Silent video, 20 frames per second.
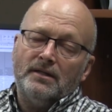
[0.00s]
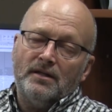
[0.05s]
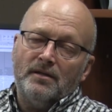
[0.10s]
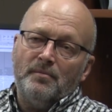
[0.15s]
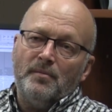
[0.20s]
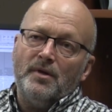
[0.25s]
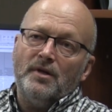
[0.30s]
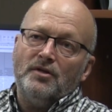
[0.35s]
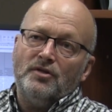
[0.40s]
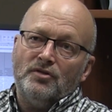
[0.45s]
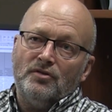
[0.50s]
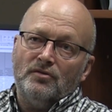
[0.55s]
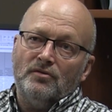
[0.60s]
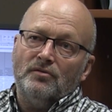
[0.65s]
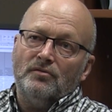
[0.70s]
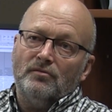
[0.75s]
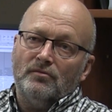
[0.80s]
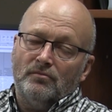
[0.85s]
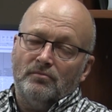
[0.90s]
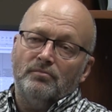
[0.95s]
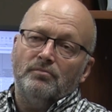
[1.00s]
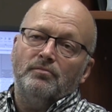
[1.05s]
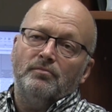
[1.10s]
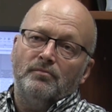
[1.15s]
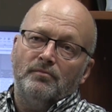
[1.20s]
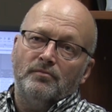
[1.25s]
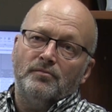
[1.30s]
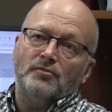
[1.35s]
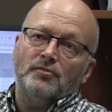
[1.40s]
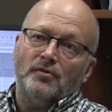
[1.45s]
the mid to
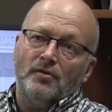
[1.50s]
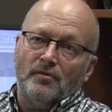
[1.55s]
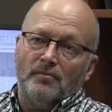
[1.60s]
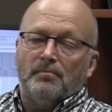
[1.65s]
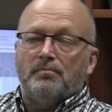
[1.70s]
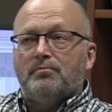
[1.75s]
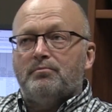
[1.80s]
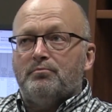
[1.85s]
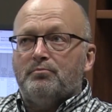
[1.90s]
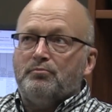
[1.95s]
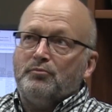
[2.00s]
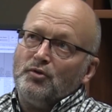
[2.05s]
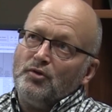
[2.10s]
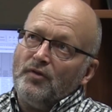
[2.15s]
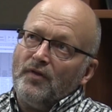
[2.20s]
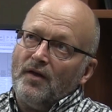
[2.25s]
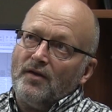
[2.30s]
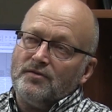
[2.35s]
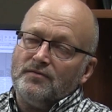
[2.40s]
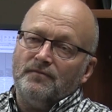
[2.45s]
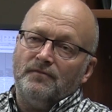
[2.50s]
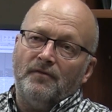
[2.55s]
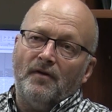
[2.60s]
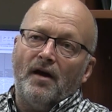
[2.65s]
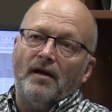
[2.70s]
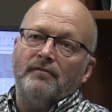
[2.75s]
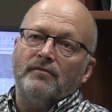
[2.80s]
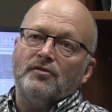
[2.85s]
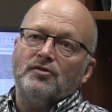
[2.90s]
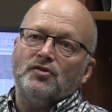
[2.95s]
sort of
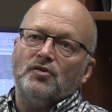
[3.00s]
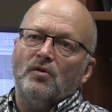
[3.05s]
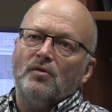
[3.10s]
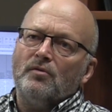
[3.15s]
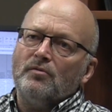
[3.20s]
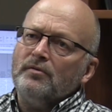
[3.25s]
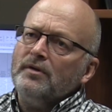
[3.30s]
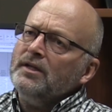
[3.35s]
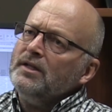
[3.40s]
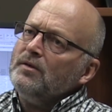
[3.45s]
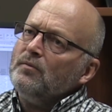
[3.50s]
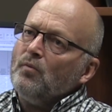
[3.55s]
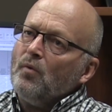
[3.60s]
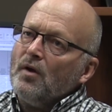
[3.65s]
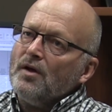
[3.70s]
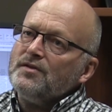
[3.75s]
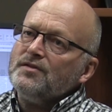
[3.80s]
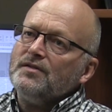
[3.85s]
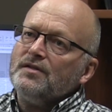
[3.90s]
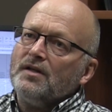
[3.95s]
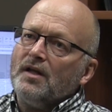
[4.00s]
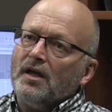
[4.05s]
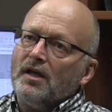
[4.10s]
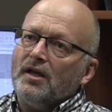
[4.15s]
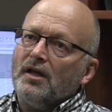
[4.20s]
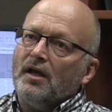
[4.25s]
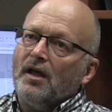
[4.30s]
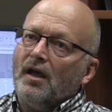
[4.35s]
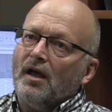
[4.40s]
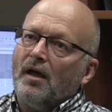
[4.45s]
2005 or so, it really wasn't
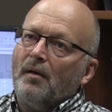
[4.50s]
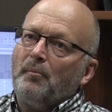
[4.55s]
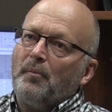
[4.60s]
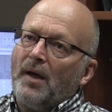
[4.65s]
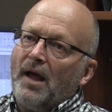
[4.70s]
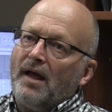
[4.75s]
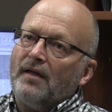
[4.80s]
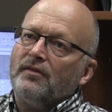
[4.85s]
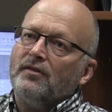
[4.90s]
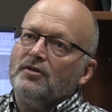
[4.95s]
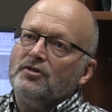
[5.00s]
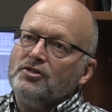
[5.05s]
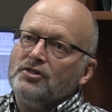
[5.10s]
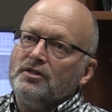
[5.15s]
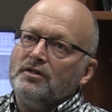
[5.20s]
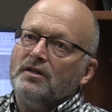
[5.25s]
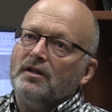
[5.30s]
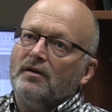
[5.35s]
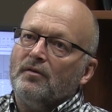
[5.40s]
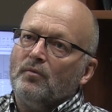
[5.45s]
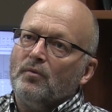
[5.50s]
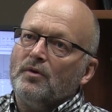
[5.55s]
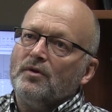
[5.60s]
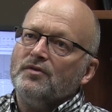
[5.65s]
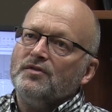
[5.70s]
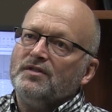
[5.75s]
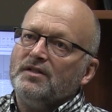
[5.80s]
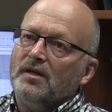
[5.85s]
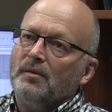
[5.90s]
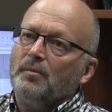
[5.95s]
a, a pathogen that
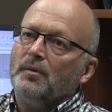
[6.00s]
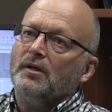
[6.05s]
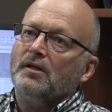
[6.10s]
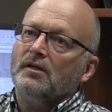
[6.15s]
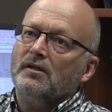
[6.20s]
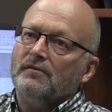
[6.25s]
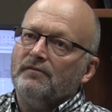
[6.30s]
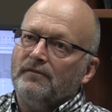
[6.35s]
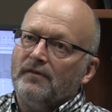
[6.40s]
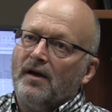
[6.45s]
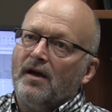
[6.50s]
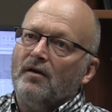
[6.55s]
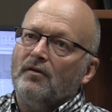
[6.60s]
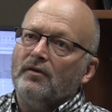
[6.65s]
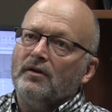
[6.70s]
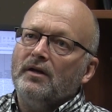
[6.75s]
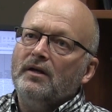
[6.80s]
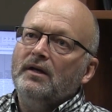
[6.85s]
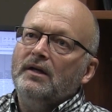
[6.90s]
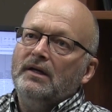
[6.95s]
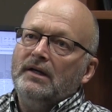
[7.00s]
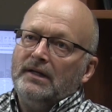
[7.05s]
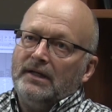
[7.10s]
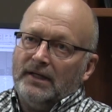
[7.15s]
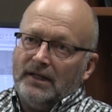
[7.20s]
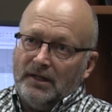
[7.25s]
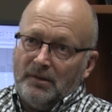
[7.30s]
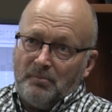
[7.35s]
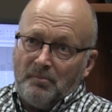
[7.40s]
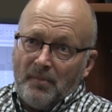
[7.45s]
was typically found
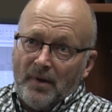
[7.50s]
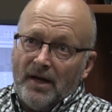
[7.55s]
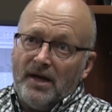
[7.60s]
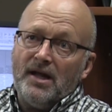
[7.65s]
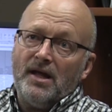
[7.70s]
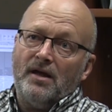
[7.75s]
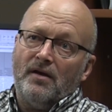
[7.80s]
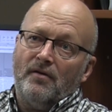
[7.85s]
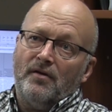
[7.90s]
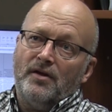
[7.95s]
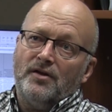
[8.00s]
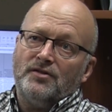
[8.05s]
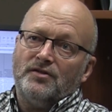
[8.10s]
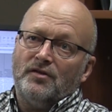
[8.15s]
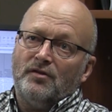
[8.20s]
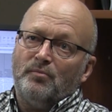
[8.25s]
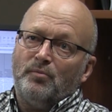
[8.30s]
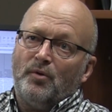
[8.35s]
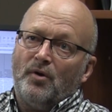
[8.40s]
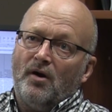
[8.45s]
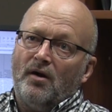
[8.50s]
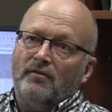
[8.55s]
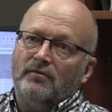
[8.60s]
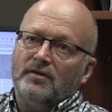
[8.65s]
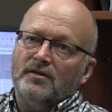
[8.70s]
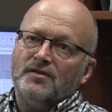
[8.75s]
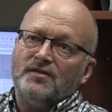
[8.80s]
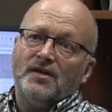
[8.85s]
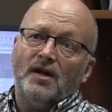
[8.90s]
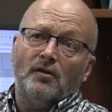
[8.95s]
in many areas of the
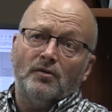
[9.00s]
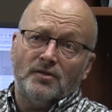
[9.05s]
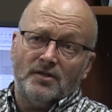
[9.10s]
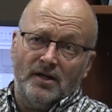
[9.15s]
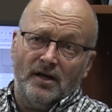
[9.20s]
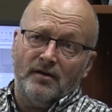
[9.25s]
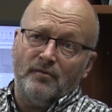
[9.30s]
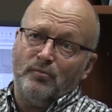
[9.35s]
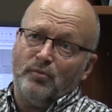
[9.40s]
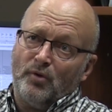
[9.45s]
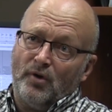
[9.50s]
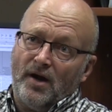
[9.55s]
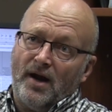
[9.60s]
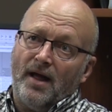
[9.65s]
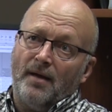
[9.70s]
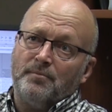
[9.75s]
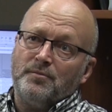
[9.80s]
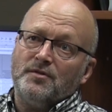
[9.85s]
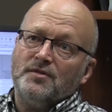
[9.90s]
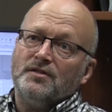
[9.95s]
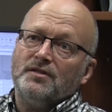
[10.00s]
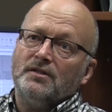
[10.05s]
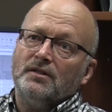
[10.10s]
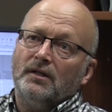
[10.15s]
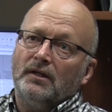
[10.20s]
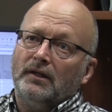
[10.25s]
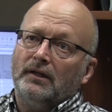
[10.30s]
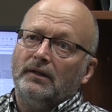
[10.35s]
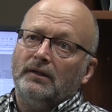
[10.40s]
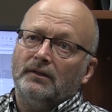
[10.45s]
province outside of perhaps
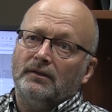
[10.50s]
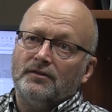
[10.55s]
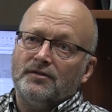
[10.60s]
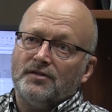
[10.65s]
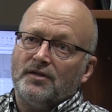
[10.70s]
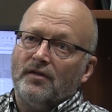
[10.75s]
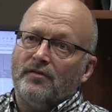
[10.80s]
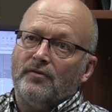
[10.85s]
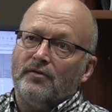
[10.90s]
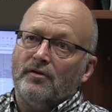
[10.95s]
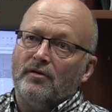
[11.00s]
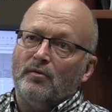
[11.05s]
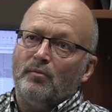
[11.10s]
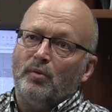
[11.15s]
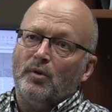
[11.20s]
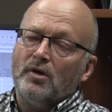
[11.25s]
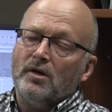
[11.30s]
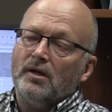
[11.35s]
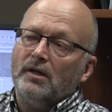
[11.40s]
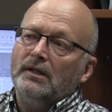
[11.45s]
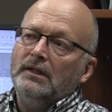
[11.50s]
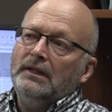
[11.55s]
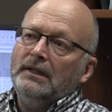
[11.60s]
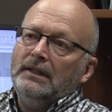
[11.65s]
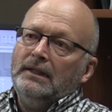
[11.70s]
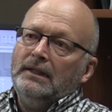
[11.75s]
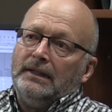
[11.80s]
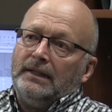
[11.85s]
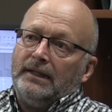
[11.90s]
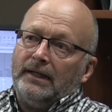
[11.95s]
uh, southern Alberta.
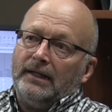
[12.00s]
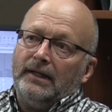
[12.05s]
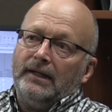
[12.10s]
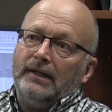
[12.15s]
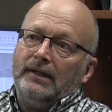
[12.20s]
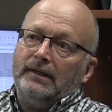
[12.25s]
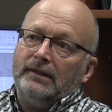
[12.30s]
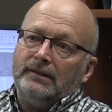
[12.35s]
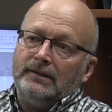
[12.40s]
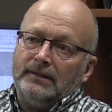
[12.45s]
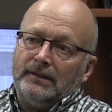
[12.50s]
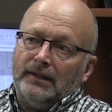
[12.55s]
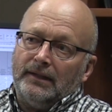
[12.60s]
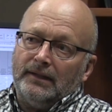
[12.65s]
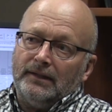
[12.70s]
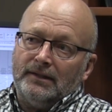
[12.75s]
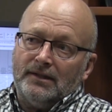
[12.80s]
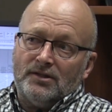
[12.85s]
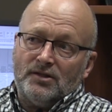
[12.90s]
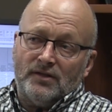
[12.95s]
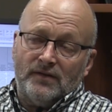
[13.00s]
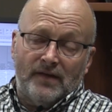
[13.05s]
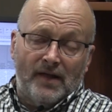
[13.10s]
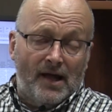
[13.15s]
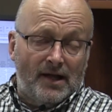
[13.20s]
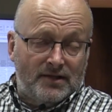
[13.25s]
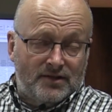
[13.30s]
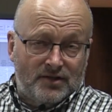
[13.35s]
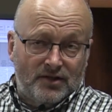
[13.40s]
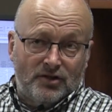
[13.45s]
And uh, so
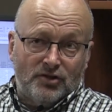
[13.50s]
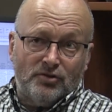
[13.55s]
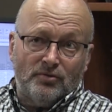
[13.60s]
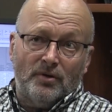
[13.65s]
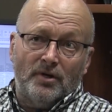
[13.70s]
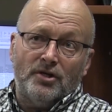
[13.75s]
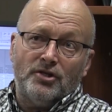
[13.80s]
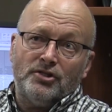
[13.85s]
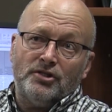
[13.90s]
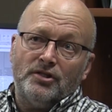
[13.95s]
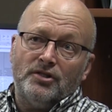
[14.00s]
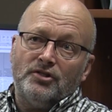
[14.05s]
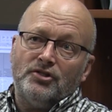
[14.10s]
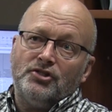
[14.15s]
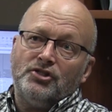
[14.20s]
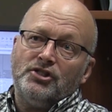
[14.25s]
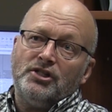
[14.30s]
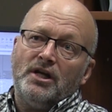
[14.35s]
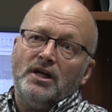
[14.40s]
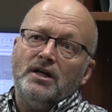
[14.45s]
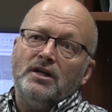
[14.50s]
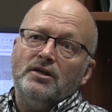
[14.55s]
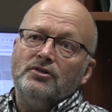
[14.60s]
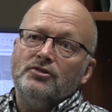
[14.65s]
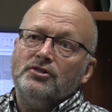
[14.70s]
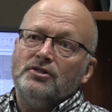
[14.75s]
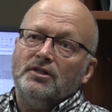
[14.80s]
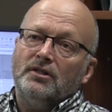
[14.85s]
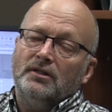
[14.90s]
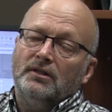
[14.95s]
that situation has
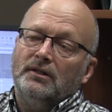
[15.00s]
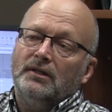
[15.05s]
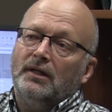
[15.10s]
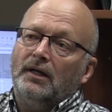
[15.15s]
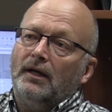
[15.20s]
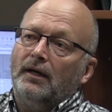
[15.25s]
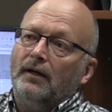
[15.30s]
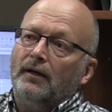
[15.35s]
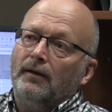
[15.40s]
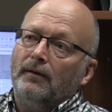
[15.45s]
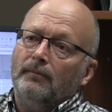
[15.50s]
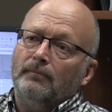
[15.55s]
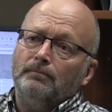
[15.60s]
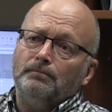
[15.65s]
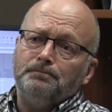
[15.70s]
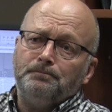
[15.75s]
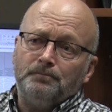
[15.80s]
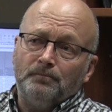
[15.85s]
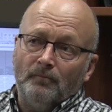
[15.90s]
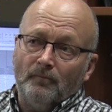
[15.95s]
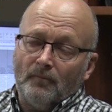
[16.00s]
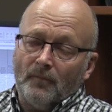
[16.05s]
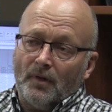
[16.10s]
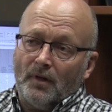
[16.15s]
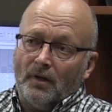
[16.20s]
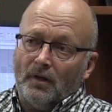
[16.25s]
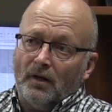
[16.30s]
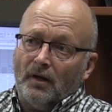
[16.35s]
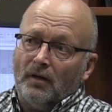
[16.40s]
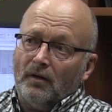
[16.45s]
changed. Um,
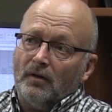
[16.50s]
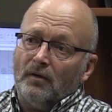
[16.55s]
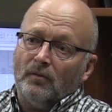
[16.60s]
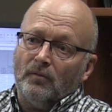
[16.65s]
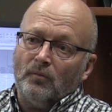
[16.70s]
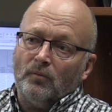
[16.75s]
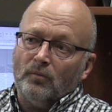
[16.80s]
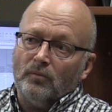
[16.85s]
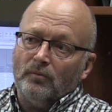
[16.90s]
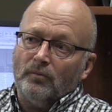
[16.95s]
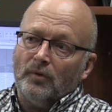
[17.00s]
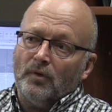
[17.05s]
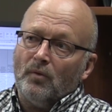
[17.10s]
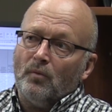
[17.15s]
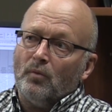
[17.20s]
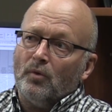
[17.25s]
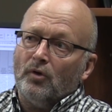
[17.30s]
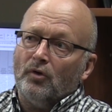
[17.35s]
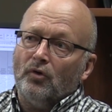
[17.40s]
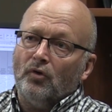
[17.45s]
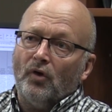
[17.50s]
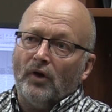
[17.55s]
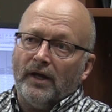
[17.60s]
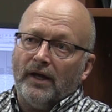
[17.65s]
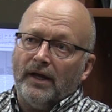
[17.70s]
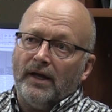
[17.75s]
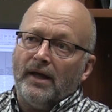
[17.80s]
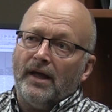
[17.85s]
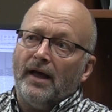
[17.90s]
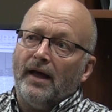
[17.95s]
uh, you know, we're
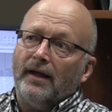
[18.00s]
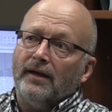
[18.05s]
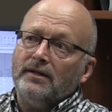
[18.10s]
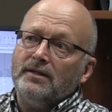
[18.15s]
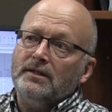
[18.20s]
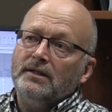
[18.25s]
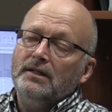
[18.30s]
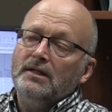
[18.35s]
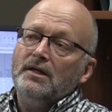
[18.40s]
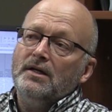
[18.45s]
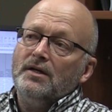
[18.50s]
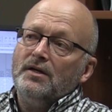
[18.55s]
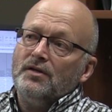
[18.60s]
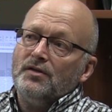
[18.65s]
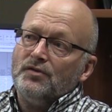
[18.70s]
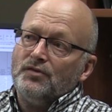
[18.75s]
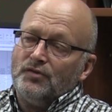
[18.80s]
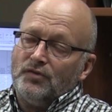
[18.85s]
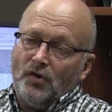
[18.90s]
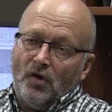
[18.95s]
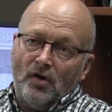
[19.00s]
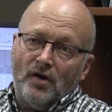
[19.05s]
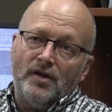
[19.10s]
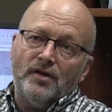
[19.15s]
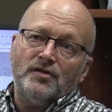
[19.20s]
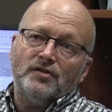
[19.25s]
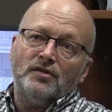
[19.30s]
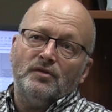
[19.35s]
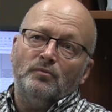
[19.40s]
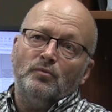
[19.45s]
looking at
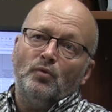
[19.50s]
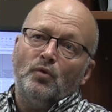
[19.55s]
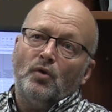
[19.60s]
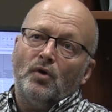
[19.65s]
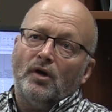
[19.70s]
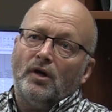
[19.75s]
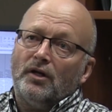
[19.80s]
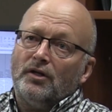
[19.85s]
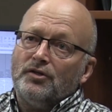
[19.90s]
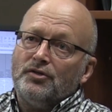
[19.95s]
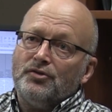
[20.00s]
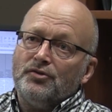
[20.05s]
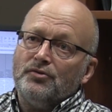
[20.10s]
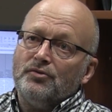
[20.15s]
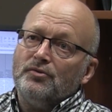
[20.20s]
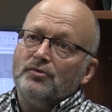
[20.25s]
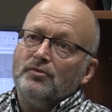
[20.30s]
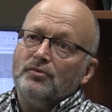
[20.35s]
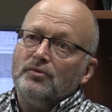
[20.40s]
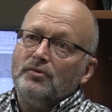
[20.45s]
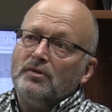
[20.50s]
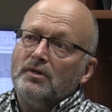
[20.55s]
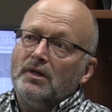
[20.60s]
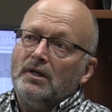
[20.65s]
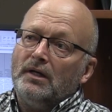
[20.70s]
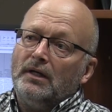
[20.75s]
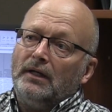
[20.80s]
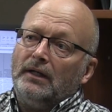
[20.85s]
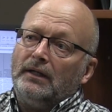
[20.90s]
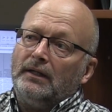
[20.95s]
starting some work to
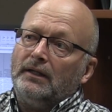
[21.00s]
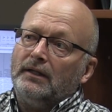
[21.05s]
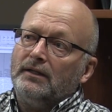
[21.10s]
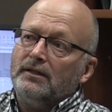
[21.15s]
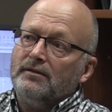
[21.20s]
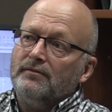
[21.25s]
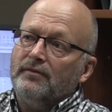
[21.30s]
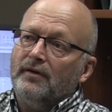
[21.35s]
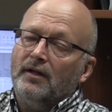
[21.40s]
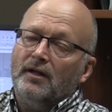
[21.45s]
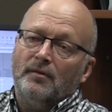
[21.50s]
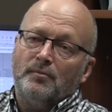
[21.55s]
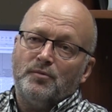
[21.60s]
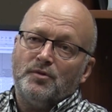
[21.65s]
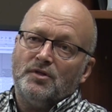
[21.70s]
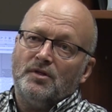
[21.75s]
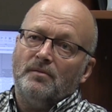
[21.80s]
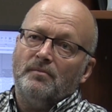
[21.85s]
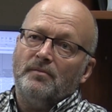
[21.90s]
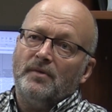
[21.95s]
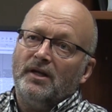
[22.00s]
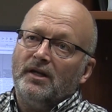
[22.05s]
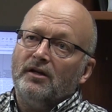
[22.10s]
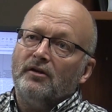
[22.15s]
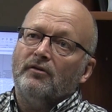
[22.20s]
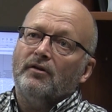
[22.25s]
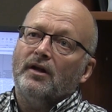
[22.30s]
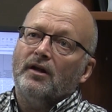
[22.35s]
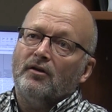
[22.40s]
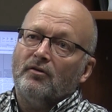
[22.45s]
uh, develop some
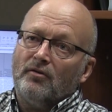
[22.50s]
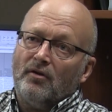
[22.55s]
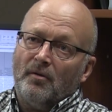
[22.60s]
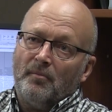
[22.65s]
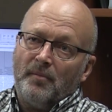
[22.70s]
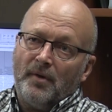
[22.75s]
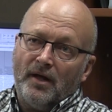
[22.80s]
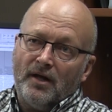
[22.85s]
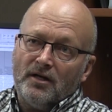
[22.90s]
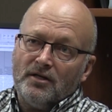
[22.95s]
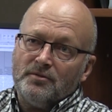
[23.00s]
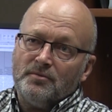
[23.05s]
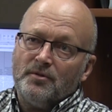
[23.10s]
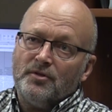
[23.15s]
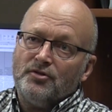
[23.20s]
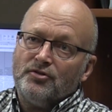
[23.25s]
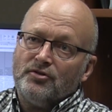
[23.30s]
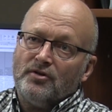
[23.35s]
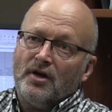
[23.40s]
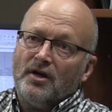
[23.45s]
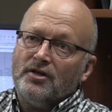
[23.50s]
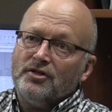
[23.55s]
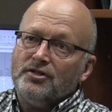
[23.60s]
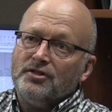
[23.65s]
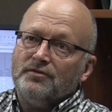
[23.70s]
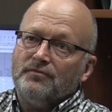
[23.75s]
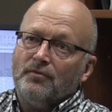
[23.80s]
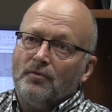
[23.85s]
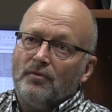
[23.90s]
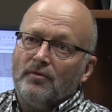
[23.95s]
integrated crop management
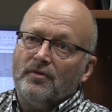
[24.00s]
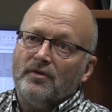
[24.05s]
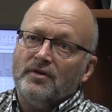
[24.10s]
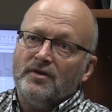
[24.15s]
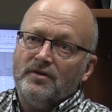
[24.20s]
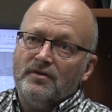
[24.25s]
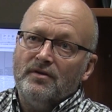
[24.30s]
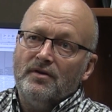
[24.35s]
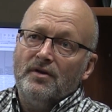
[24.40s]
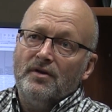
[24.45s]
strategies for the